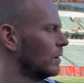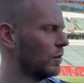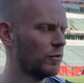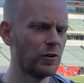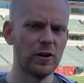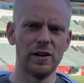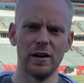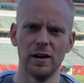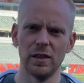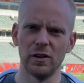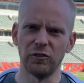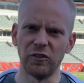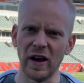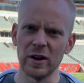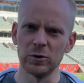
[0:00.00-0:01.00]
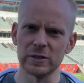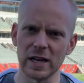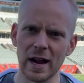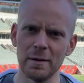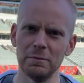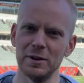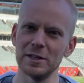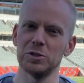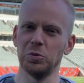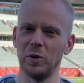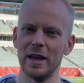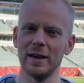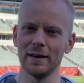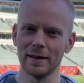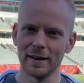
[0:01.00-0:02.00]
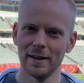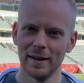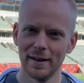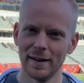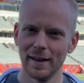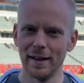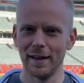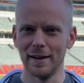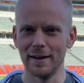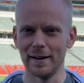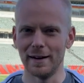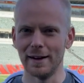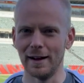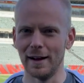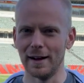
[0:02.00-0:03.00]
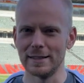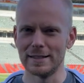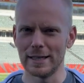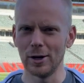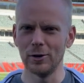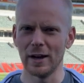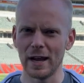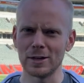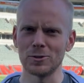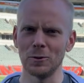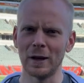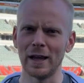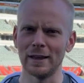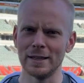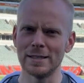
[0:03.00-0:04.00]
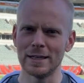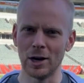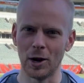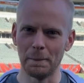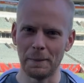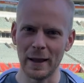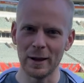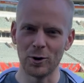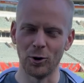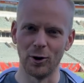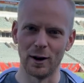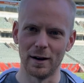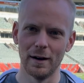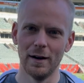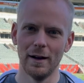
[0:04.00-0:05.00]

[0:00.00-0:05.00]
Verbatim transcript: for the, the final time this week and until next week, at least here at Paycor.